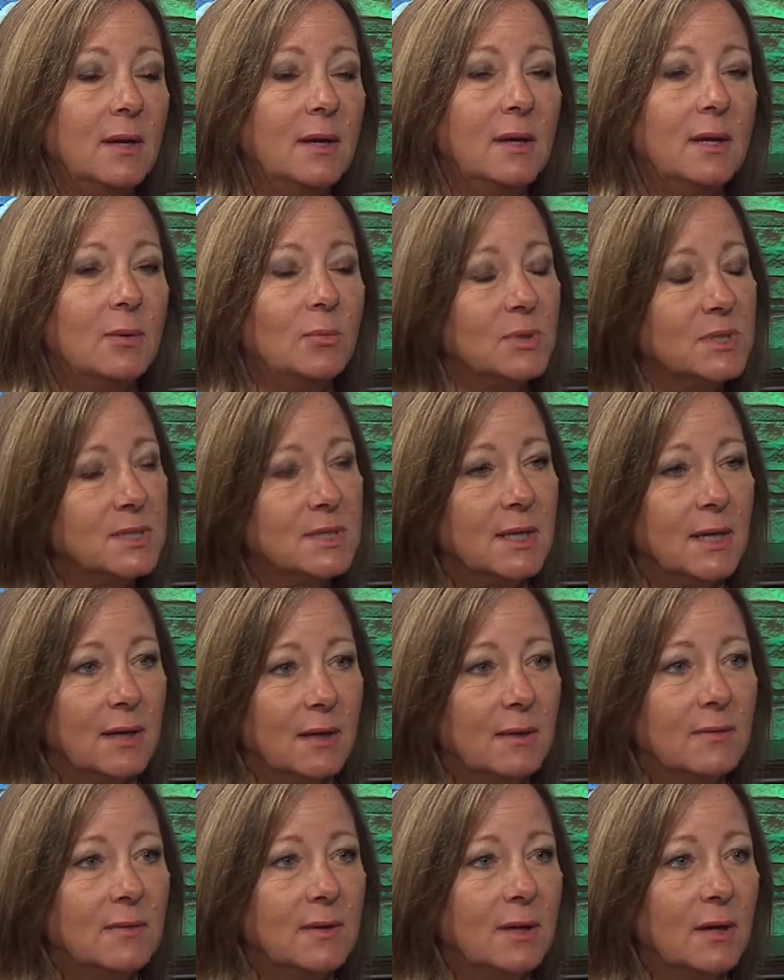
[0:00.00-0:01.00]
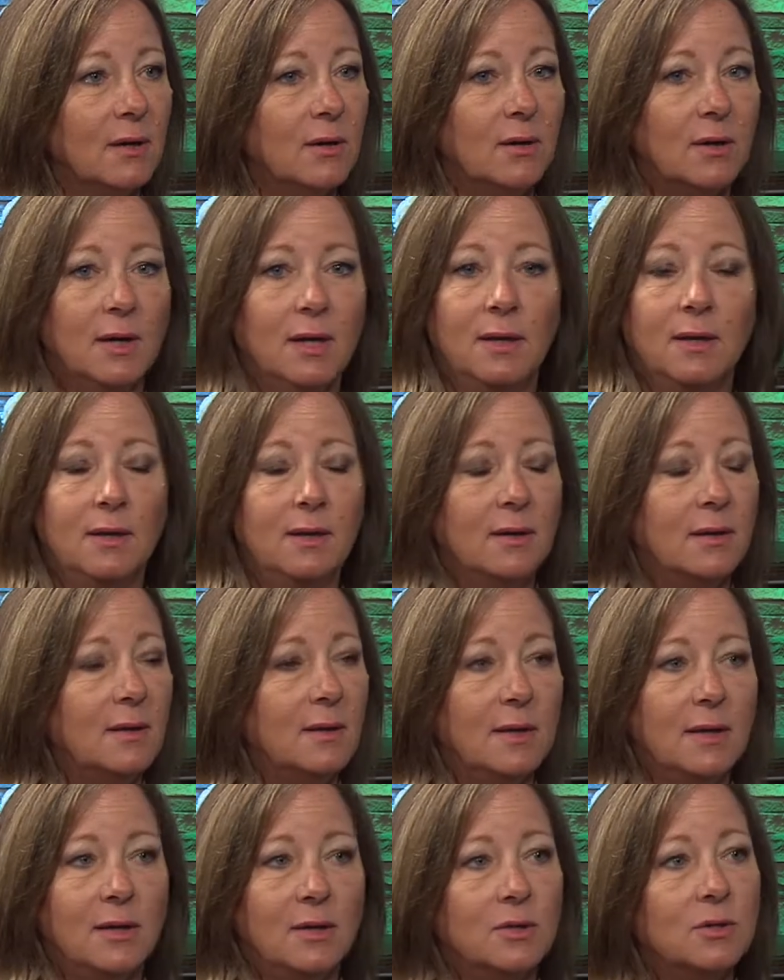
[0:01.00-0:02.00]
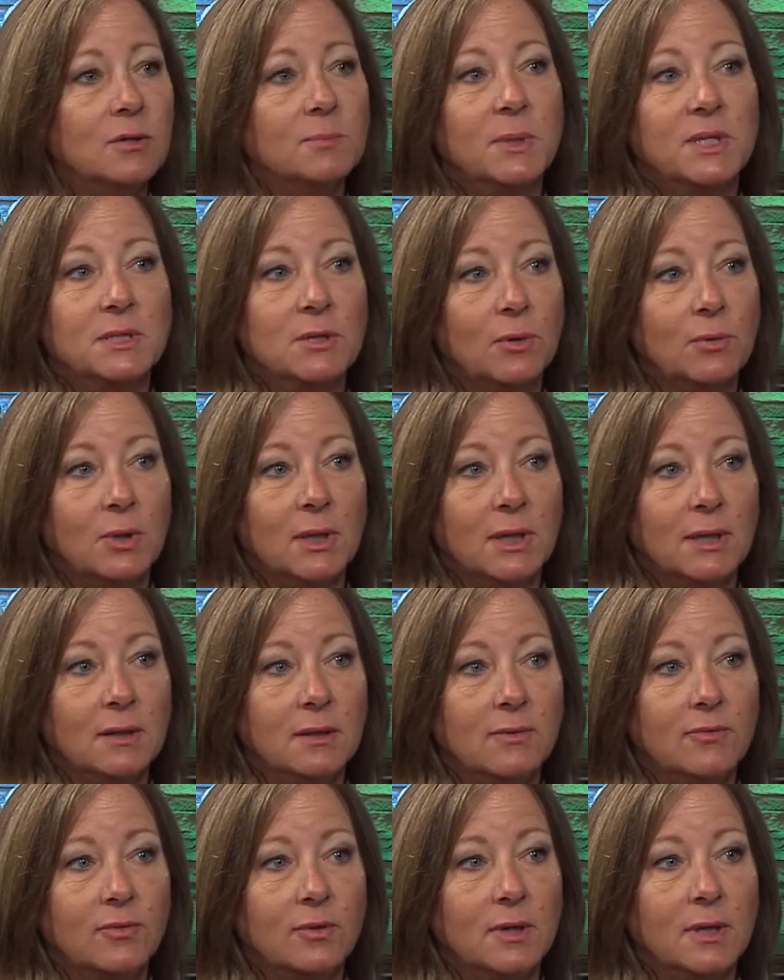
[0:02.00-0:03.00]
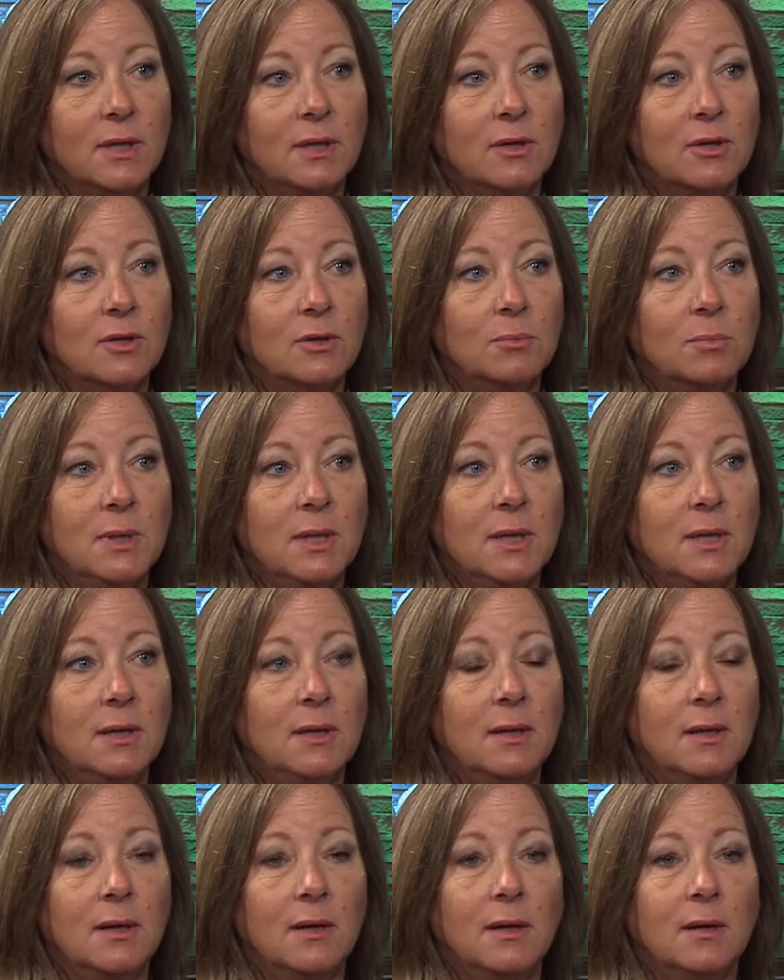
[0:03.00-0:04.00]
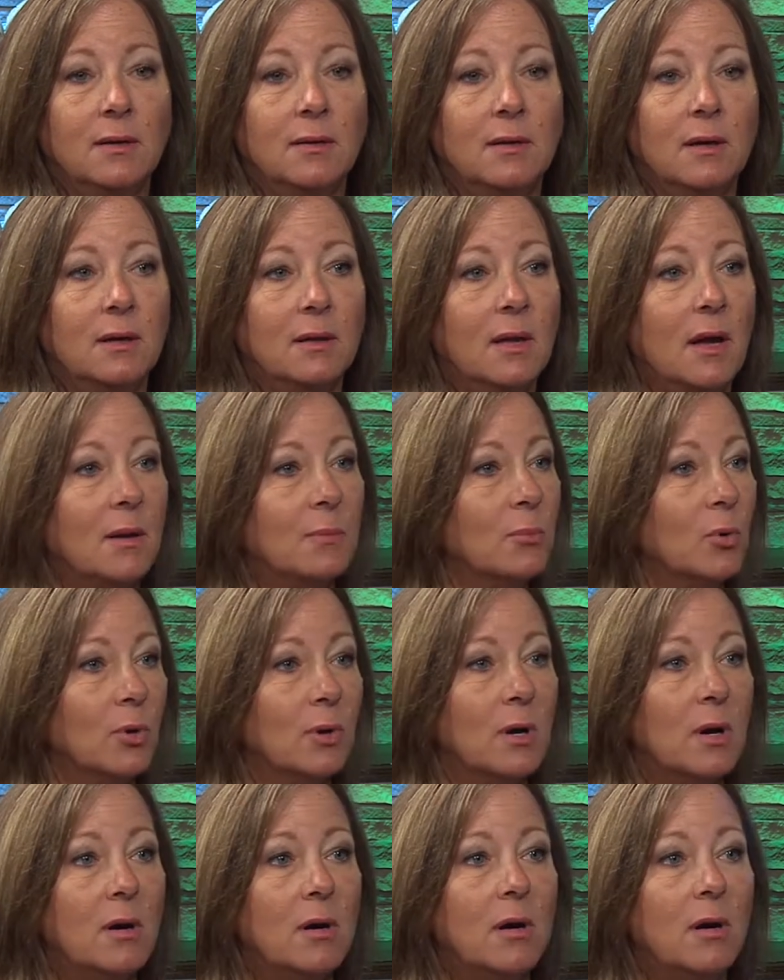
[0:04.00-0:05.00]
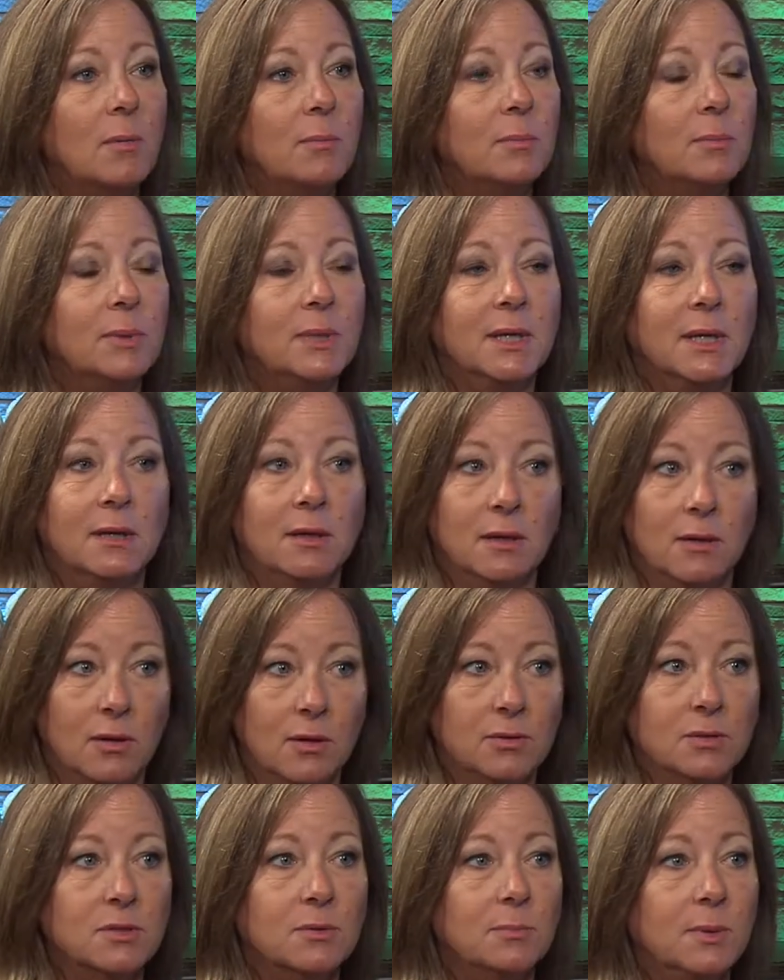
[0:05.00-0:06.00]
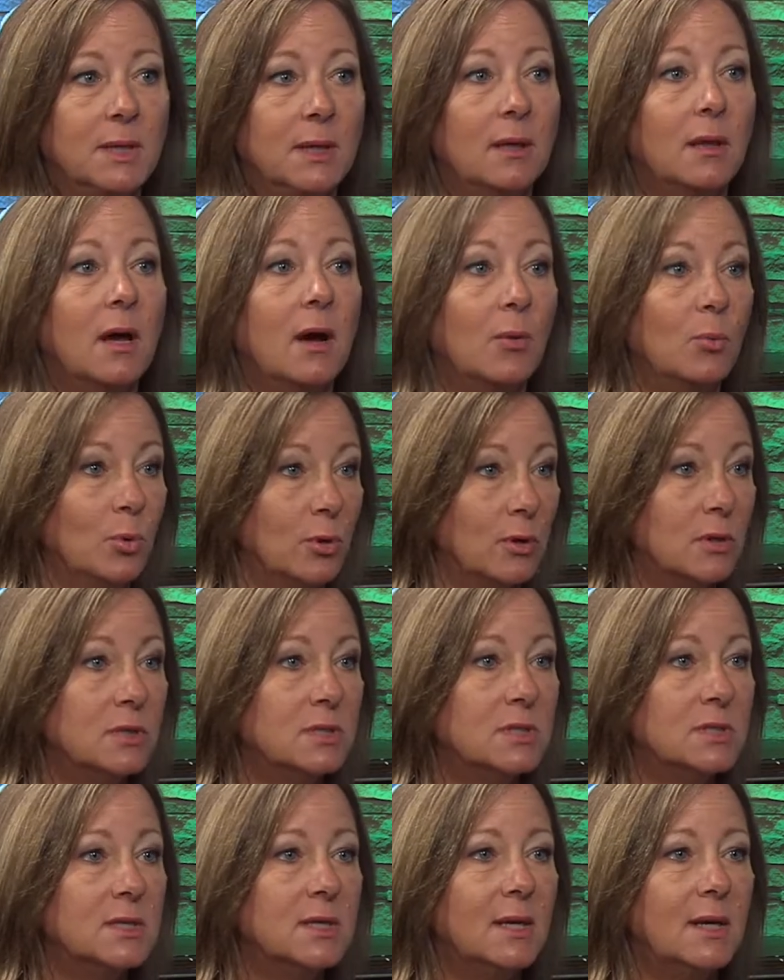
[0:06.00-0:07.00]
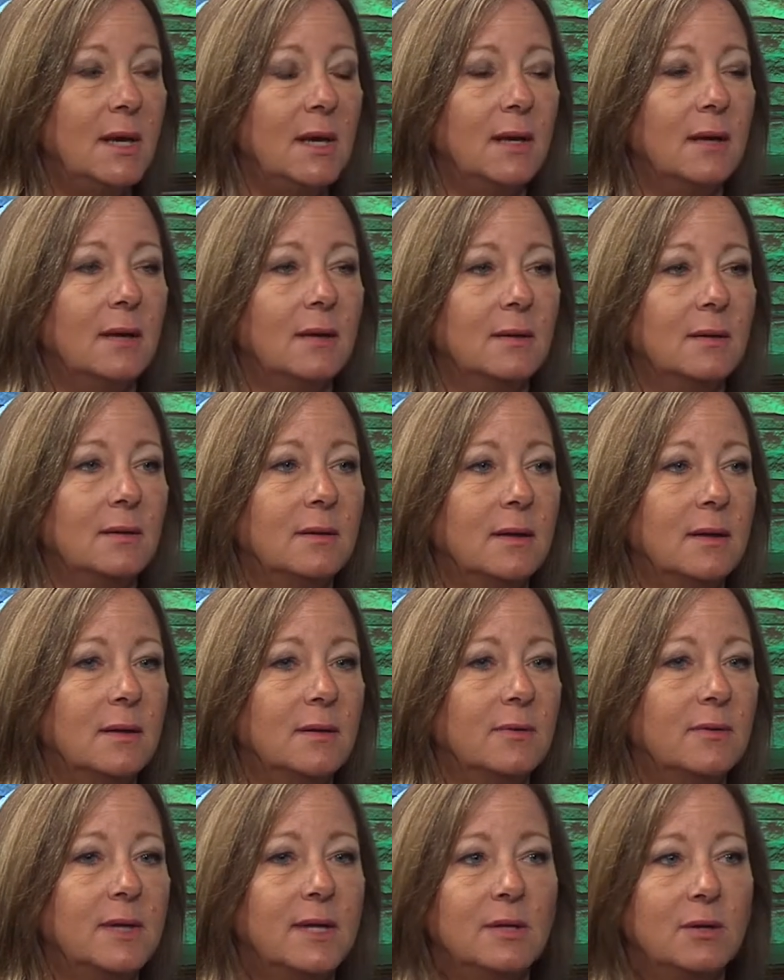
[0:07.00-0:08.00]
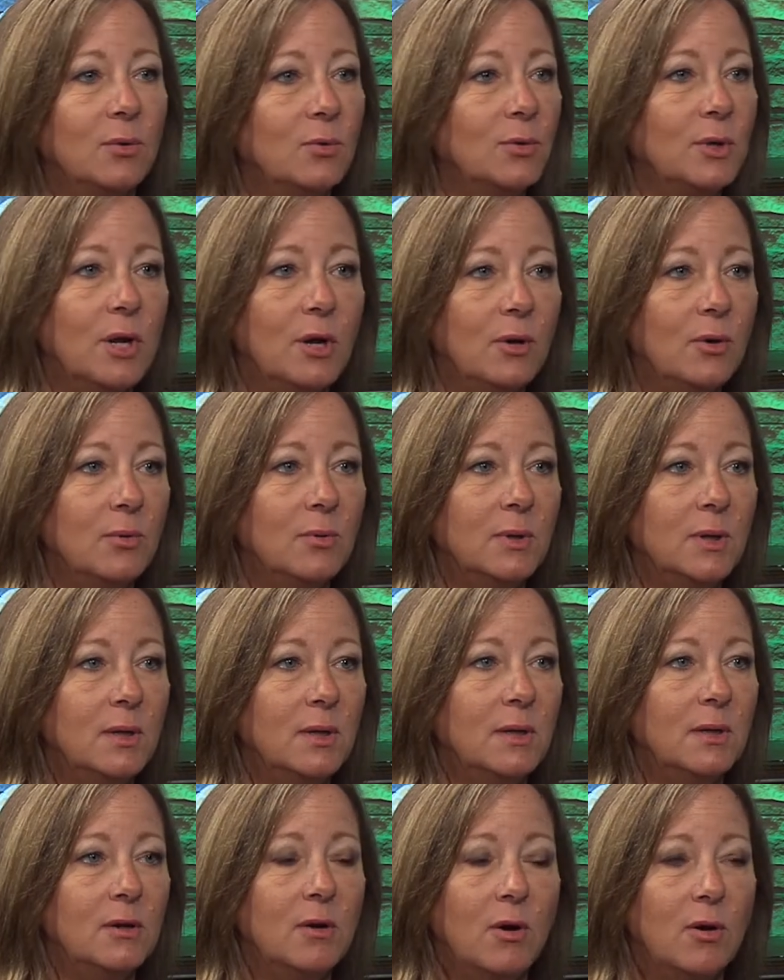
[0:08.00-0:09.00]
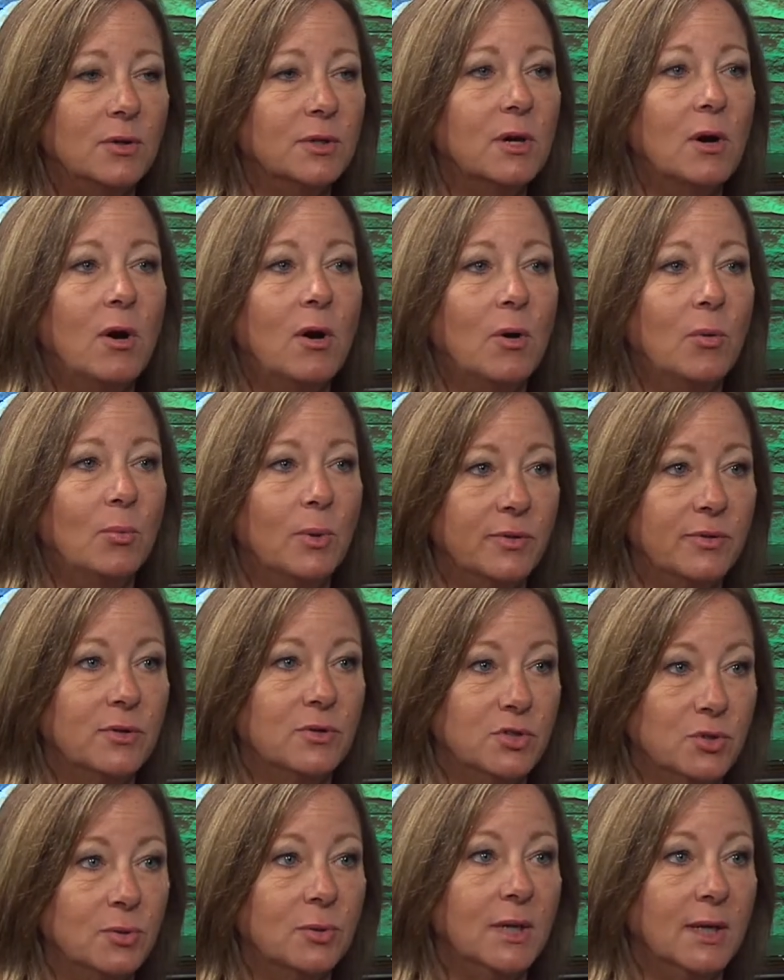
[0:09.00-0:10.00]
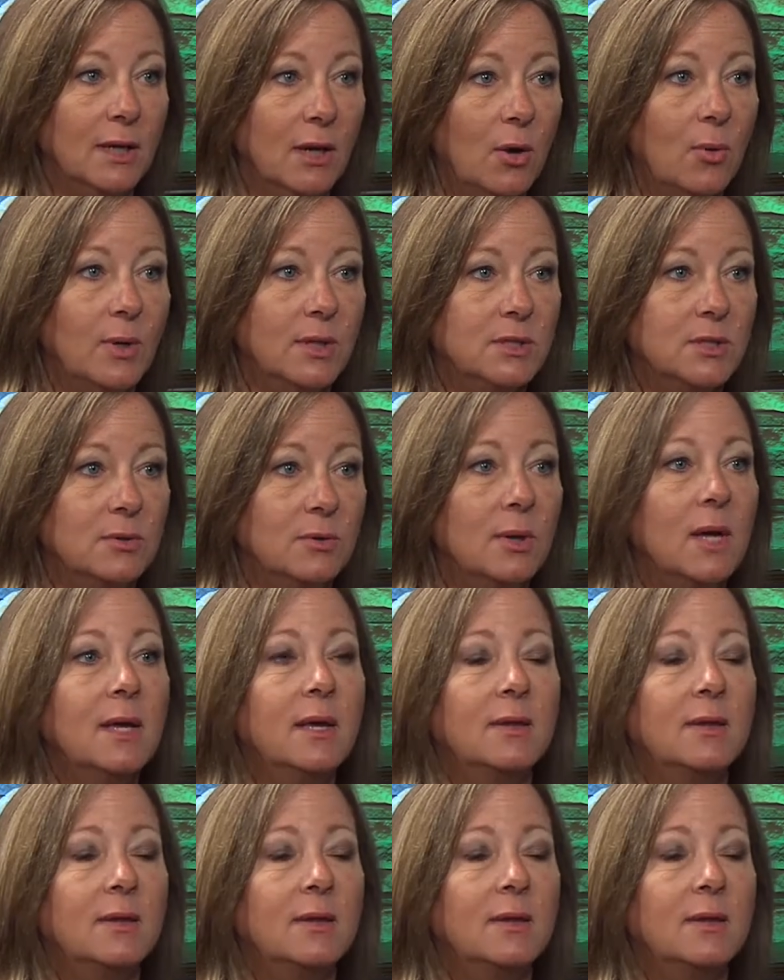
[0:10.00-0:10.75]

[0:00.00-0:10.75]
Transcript: And once they get there, it could be totally different. It could be uh, a lot more calm, but it can also be a lot worse. And uh, they don't know call to call what they're truly going to.